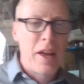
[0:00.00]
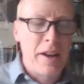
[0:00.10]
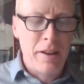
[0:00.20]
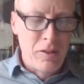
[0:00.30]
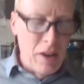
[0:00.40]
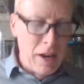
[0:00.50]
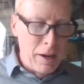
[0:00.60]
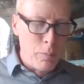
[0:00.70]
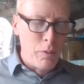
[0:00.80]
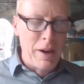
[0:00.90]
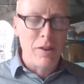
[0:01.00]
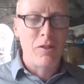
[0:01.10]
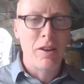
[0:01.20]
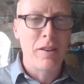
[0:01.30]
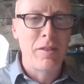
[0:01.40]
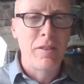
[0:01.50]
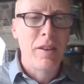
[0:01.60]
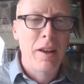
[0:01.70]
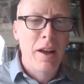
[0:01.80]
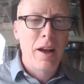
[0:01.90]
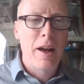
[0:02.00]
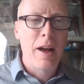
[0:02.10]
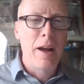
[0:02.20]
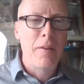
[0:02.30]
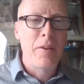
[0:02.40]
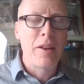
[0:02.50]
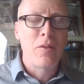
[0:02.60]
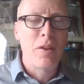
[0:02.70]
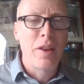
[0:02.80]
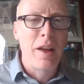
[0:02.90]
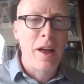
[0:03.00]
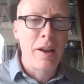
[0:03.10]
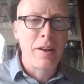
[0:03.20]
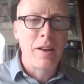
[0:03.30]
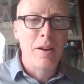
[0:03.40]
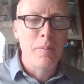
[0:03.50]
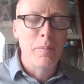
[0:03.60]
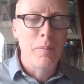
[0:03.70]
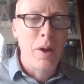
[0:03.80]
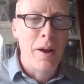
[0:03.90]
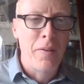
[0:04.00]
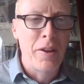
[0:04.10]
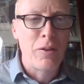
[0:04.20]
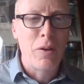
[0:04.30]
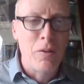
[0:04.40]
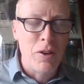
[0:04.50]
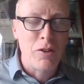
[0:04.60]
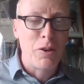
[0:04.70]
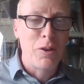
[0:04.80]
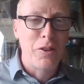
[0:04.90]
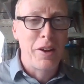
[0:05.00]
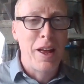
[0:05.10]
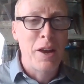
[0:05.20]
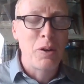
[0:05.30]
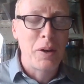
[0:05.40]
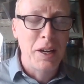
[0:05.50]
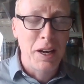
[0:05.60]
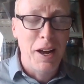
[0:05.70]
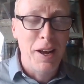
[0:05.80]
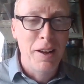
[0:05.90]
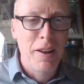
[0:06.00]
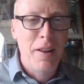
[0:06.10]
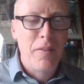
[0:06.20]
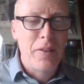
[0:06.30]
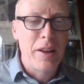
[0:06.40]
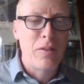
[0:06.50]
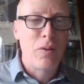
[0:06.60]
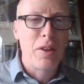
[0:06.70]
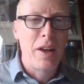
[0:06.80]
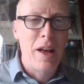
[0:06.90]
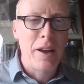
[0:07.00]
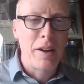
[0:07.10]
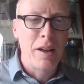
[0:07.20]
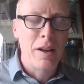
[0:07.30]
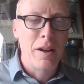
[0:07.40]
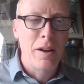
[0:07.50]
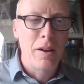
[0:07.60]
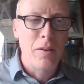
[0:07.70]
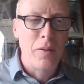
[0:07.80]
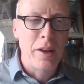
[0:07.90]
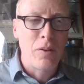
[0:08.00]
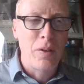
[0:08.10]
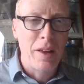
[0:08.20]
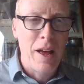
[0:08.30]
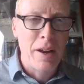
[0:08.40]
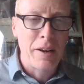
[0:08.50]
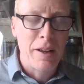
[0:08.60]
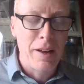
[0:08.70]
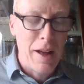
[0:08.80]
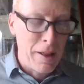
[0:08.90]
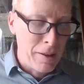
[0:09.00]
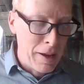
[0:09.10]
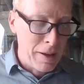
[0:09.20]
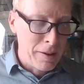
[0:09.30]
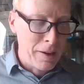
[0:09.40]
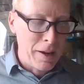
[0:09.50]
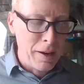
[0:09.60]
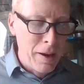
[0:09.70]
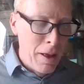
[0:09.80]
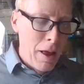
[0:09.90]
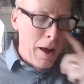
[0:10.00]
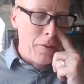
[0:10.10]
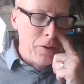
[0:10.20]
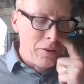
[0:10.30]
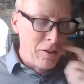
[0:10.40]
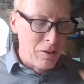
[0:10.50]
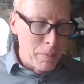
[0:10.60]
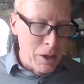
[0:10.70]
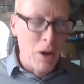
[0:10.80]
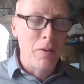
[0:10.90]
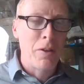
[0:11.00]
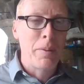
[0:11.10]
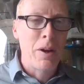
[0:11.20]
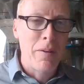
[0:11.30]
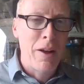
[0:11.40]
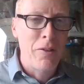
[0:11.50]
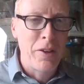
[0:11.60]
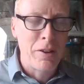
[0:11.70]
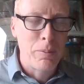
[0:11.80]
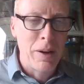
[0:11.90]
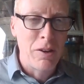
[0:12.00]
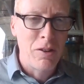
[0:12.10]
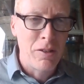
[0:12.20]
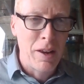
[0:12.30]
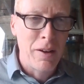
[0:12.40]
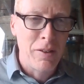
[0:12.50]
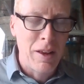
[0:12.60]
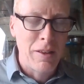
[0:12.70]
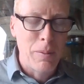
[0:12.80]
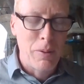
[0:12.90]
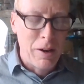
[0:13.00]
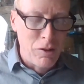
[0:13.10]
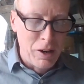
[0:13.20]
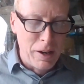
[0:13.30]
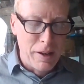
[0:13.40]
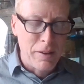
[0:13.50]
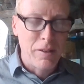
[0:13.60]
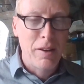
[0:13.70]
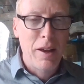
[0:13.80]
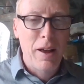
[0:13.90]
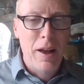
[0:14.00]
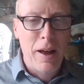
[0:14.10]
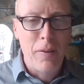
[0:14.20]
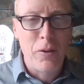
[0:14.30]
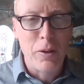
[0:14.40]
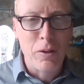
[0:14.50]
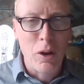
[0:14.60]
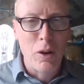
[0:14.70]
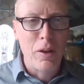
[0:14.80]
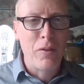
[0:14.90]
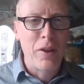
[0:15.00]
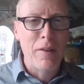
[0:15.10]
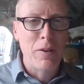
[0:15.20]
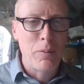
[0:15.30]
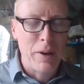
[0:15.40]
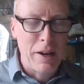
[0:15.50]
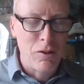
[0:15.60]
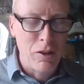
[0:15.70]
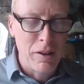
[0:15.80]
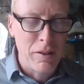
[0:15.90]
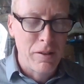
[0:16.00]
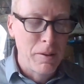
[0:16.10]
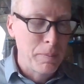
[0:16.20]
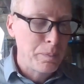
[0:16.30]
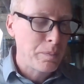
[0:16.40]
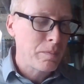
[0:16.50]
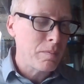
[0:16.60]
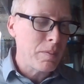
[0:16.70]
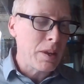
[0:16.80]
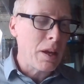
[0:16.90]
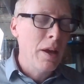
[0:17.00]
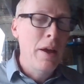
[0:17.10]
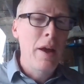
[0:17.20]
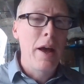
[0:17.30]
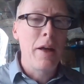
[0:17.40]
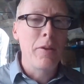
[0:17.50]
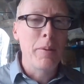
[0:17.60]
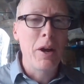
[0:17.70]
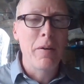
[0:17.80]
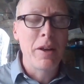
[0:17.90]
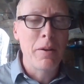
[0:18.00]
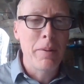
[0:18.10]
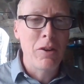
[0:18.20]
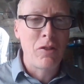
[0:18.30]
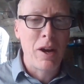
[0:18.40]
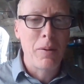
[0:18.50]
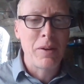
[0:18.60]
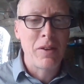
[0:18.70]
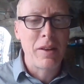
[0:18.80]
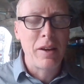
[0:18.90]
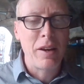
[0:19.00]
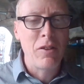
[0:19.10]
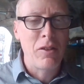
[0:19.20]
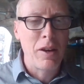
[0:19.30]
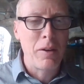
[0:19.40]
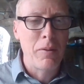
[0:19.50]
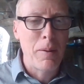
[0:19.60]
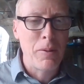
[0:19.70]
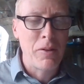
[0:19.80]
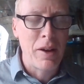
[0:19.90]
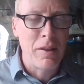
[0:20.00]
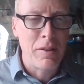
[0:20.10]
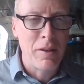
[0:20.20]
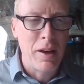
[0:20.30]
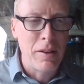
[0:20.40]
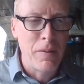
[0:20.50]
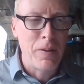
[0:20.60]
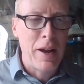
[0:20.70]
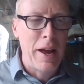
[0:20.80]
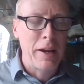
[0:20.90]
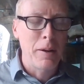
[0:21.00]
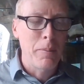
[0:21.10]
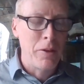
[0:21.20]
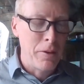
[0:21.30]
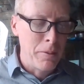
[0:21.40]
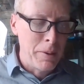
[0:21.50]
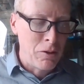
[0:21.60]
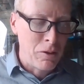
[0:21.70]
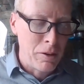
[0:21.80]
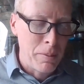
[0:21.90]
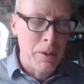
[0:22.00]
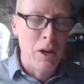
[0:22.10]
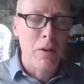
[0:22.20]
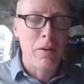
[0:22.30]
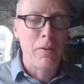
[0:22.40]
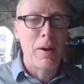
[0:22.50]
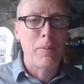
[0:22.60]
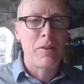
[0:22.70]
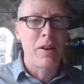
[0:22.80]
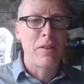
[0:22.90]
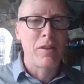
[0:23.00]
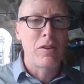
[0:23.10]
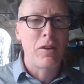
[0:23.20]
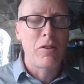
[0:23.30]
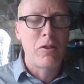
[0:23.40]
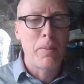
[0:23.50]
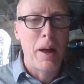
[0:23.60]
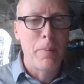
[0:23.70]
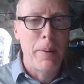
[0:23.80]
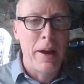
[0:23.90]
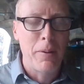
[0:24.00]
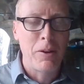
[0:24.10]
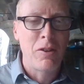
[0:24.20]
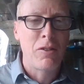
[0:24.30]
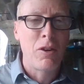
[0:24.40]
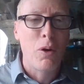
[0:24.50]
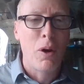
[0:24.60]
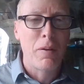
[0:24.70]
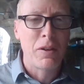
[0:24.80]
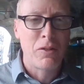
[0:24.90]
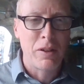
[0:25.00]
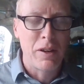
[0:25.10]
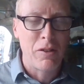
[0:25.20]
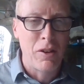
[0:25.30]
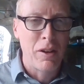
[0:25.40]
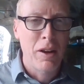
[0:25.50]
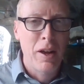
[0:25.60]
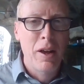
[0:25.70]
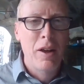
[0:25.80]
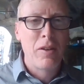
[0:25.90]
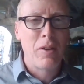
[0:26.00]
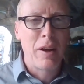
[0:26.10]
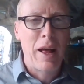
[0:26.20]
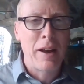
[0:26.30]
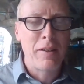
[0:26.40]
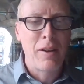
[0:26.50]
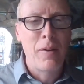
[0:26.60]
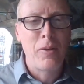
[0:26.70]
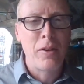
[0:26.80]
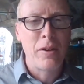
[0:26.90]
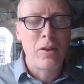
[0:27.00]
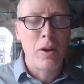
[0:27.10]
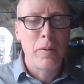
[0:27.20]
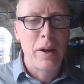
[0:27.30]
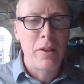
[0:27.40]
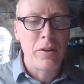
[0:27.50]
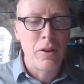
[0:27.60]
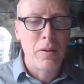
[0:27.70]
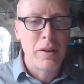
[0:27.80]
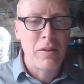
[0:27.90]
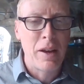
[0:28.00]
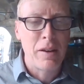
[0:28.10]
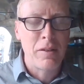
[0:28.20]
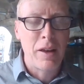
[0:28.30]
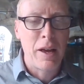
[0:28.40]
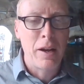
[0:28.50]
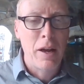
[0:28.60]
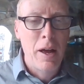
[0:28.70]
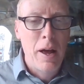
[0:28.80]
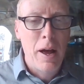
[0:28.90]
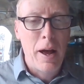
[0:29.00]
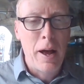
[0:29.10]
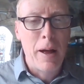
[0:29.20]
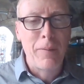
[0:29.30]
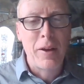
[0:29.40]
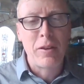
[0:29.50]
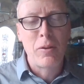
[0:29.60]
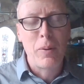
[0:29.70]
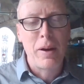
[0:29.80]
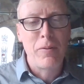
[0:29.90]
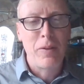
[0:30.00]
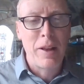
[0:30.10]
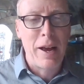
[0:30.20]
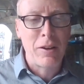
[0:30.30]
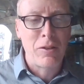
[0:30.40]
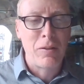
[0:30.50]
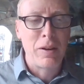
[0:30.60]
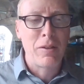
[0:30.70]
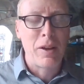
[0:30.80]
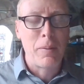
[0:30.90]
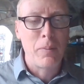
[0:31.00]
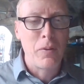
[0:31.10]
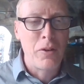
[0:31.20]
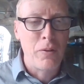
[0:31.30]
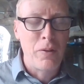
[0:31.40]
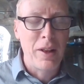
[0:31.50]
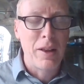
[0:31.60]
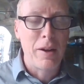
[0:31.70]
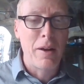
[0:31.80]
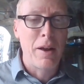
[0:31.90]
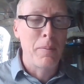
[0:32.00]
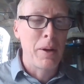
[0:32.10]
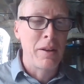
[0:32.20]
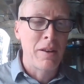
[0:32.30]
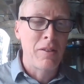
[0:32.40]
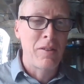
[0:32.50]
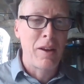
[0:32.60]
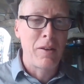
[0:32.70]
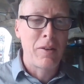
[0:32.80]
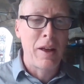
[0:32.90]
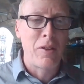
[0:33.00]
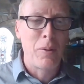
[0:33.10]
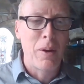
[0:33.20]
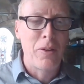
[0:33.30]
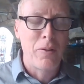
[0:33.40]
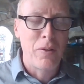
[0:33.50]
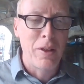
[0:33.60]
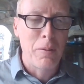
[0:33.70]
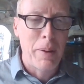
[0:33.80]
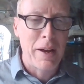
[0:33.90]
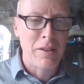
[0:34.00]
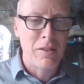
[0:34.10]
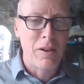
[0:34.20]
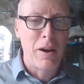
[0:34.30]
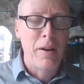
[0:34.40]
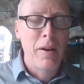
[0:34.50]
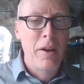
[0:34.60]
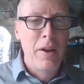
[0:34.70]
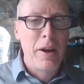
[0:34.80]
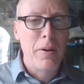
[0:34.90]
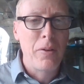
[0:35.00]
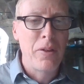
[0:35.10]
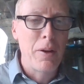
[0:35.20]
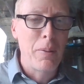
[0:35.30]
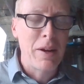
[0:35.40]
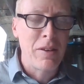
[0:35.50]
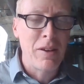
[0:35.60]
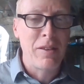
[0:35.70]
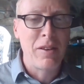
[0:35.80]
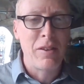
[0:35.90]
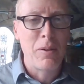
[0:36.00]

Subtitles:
That has 8 branches. That's for the Hanukkah. That's officially called the Chanukiah. That's for the Hanukkah. That's for the Hanukkah holiday. This is the menorah. The menorah has 6 branches and a center branch in it. So a total of 7 branches. And the menorah in the Mishkan, we said that each thing represents a different item. The menorah represents the Torah Shabbal Peh, which is the oral tradition. So a lot of times in the Torah says that like to wear phylacteries, like tefillin, but it doesn't say exactly what tefillin boxes are. It will say wear tzitzis.